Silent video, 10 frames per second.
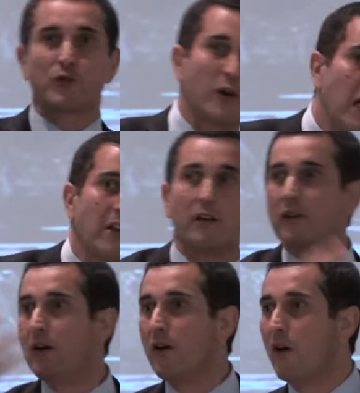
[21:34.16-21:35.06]
turning
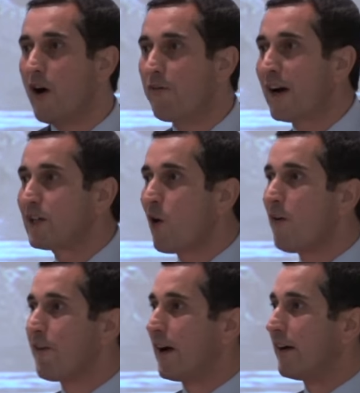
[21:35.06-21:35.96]
over and
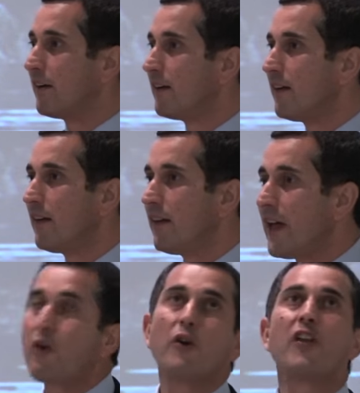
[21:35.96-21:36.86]
over. He
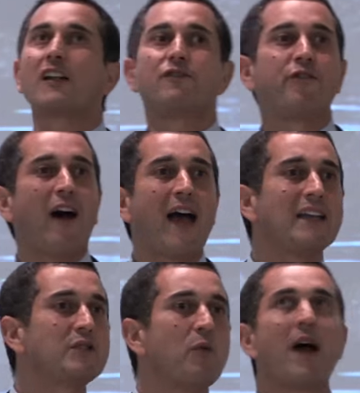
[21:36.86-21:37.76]
could not find
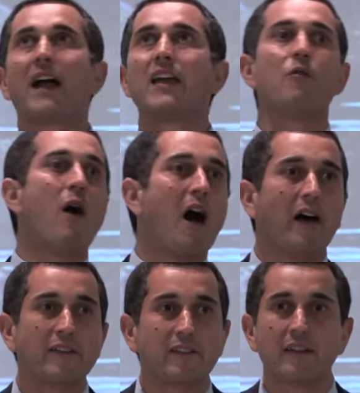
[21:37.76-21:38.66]
where he
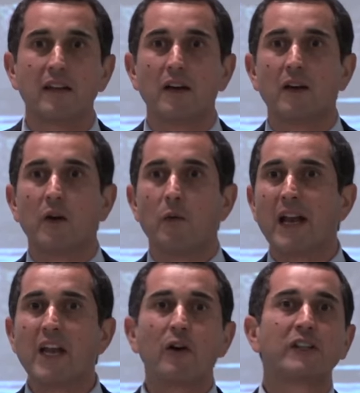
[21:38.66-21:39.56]
was.
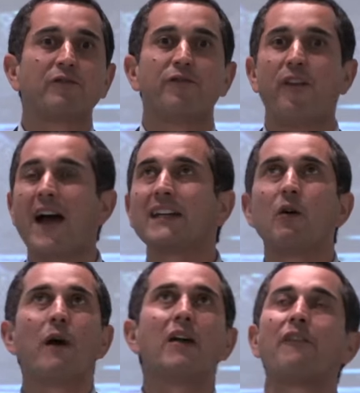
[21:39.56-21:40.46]
When he would find a
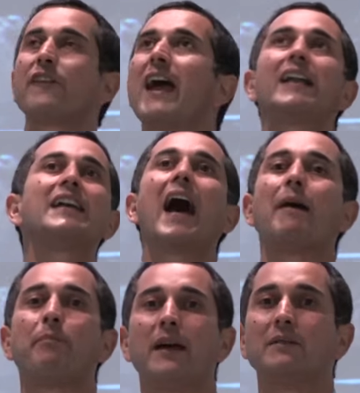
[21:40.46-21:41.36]
way of getting
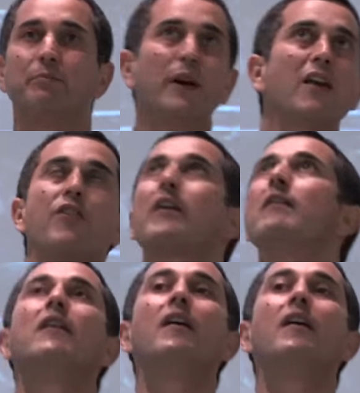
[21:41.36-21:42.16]
up and breathing,